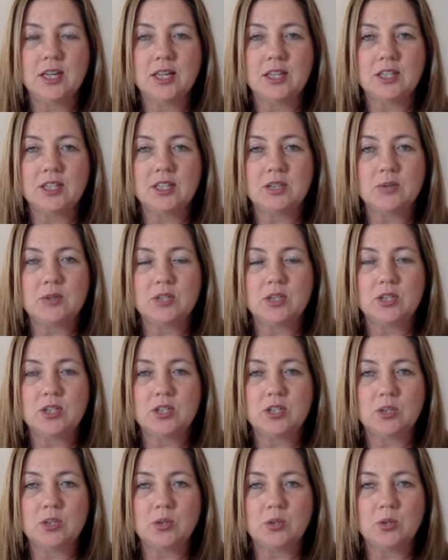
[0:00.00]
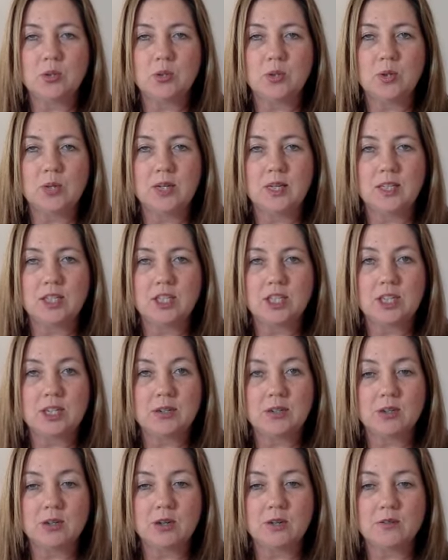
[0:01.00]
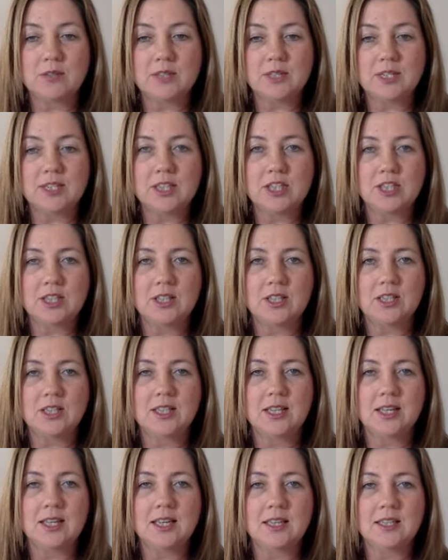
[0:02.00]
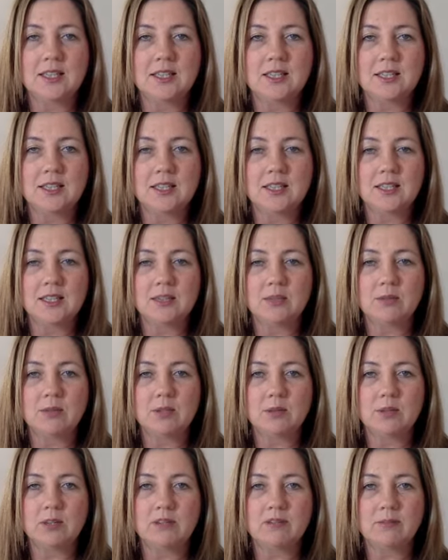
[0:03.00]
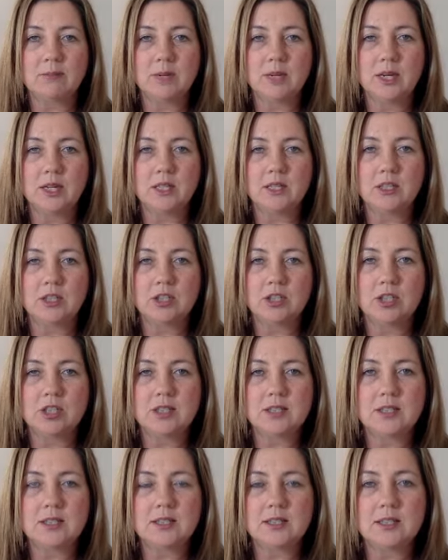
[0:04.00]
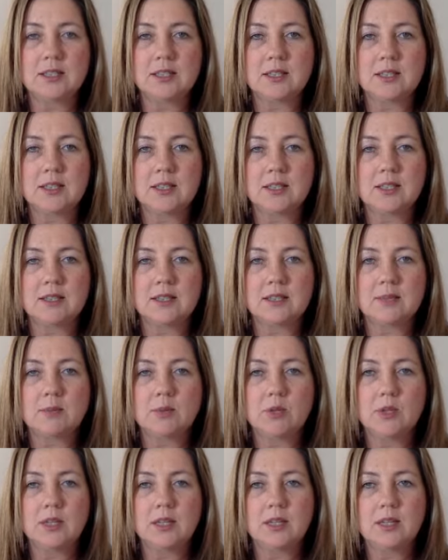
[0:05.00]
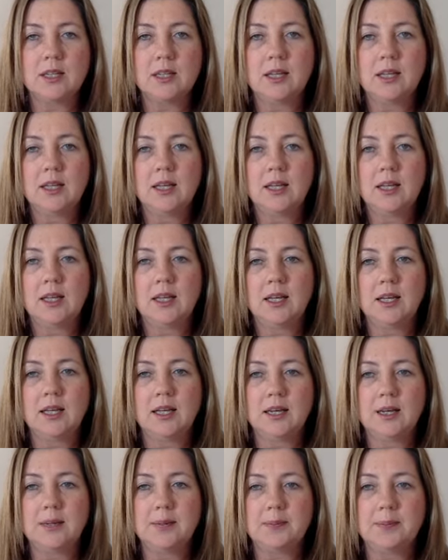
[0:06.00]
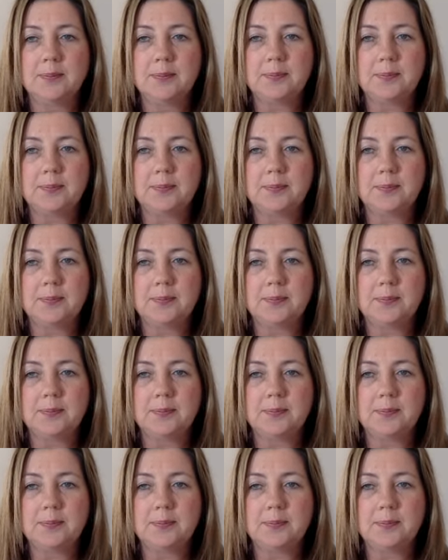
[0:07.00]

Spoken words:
Just wanted to share a conversation that I had with one of my students this morning. My